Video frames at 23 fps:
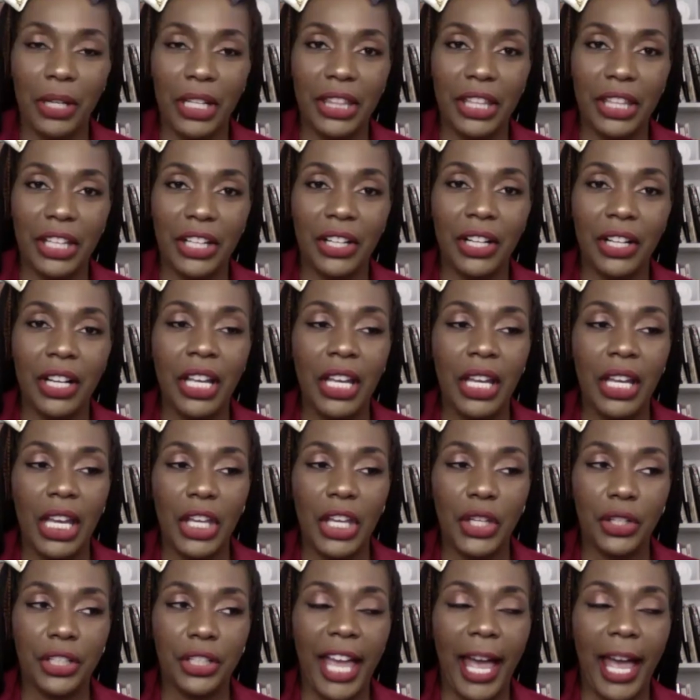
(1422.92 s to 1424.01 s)
there, and
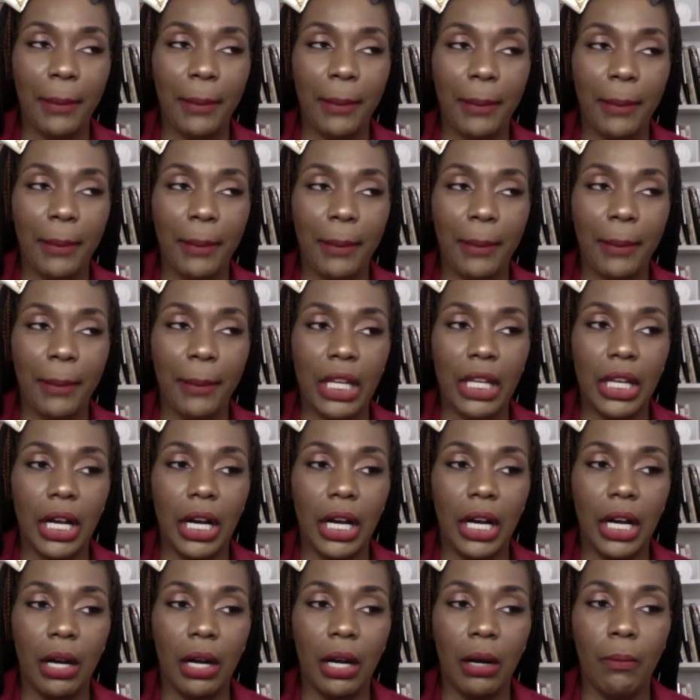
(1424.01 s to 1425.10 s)
you're capturing it.
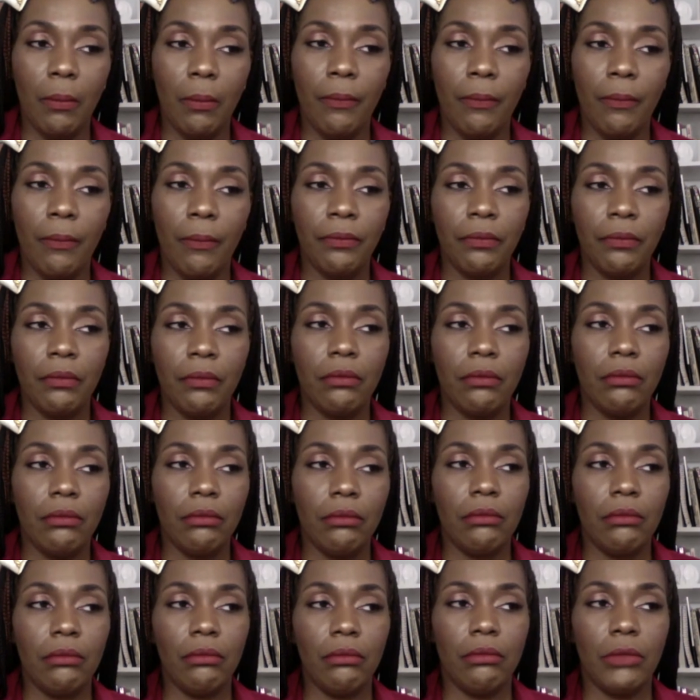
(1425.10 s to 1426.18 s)

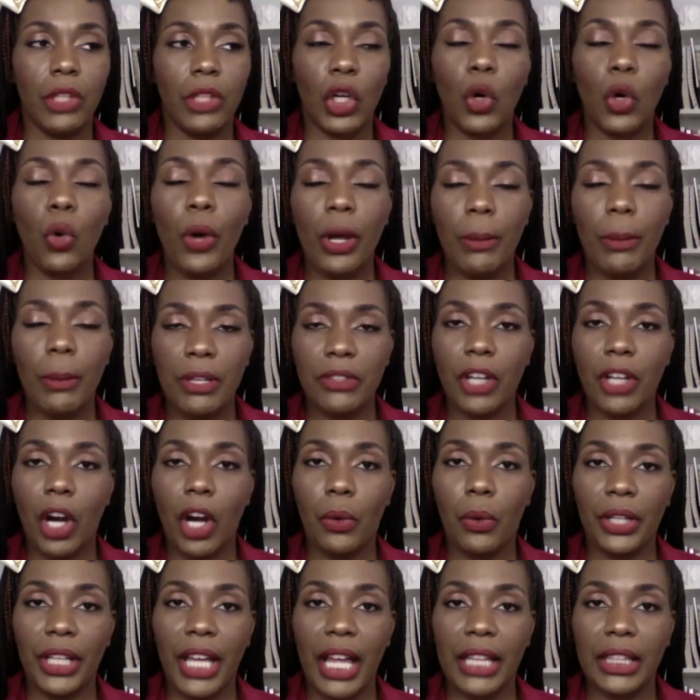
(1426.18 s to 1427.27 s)
The equipment is
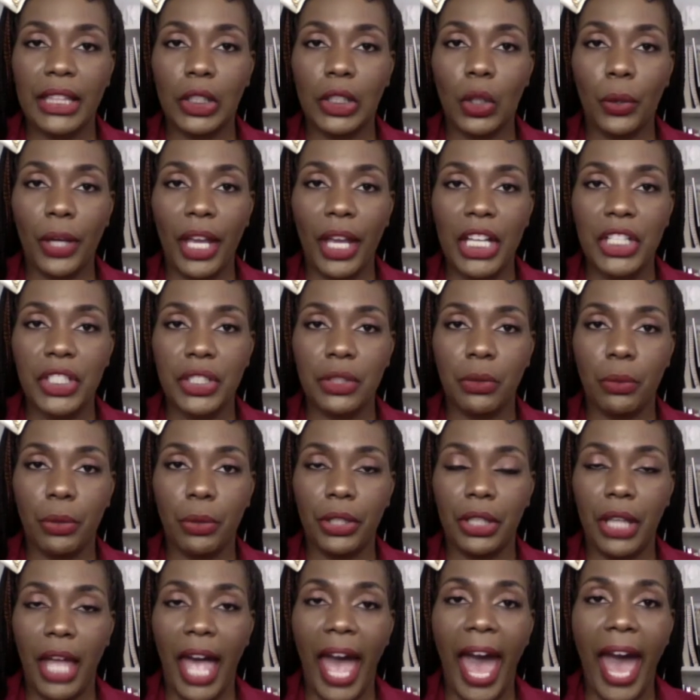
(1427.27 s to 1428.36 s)
already at the location where
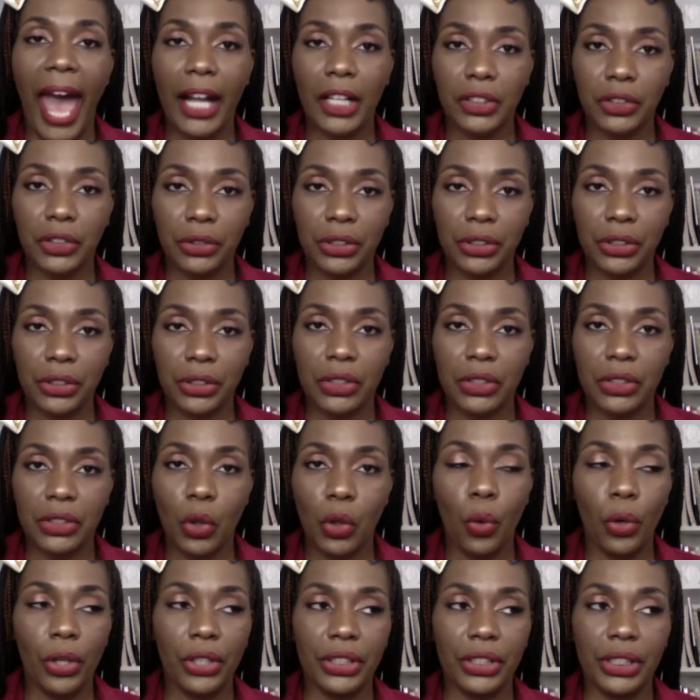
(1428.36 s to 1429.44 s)
the actress
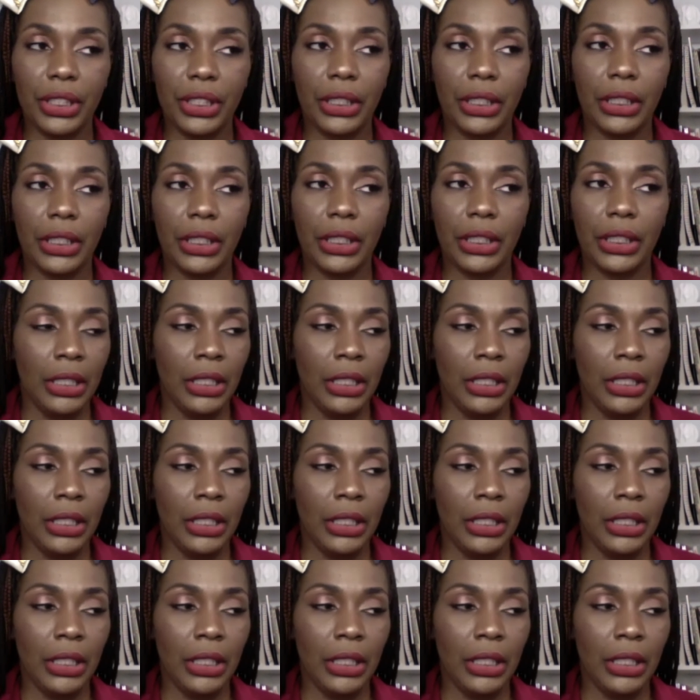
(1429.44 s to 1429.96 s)
or the